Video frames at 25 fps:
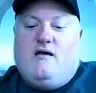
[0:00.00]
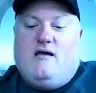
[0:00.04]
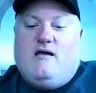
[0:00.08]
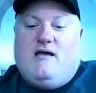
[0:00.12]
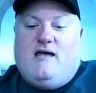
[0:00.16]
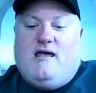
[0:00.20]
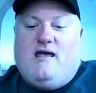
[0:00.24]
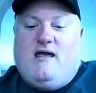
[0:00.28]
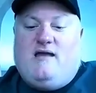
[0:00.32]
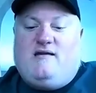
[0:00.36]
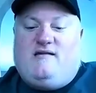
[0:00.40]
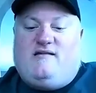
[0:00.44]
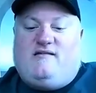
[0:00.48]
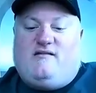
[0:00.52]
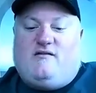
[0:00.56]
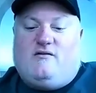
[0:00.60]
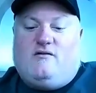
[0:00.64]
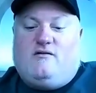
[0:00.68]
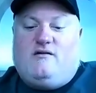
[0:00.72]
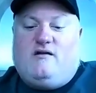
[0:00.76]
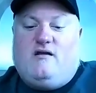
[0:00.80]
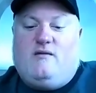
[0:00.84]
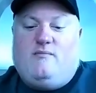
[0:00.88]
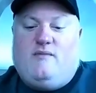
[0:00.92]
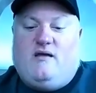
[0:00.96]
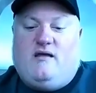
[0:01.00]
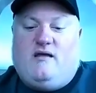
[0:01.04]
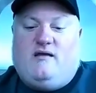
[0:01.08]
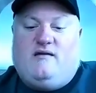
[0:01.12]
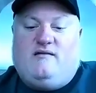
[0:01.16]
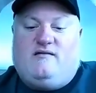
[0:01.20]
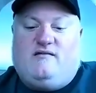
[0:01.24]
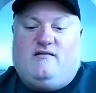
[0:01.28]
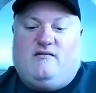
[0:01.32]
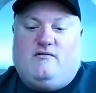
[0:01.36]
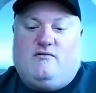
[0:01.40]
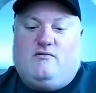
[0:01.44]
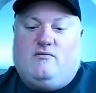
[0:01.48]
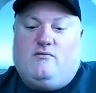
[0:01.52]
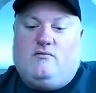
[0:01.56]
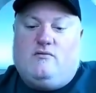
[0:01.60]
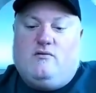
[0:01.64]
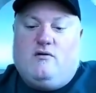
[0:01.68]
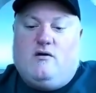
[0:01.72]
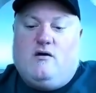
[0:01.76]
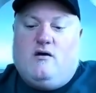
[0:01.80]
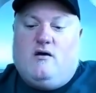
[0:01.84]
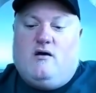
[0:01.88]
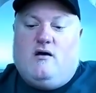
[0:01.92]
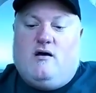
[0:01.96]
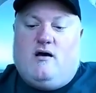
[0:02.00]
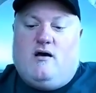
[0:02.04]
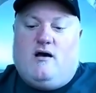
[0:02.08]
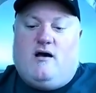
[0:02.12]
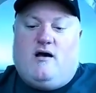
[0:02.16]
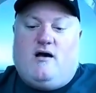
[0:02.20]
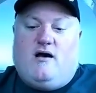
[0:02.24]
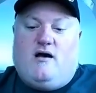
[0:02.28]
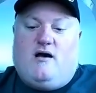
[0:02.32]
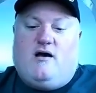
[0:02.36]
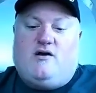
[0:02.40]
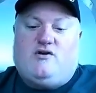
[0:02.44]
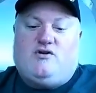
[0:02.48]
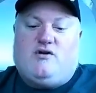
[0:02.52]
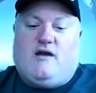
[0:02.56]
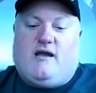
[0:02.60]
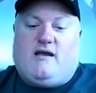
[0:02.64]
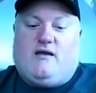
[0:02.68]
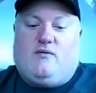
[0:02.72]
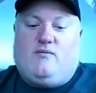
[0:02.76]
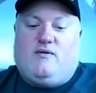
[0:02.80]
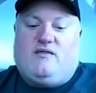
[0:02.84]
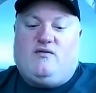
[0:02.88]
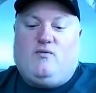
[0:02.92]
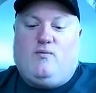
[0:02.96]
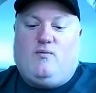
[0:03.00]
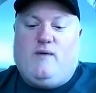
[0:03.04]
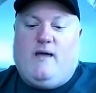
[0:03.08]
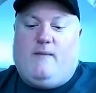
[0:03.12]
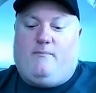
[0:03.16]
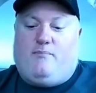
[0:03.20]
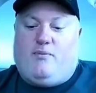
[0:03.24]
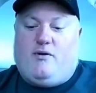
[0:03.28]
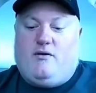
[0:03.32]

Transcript: and turned him into a dragon with a whip.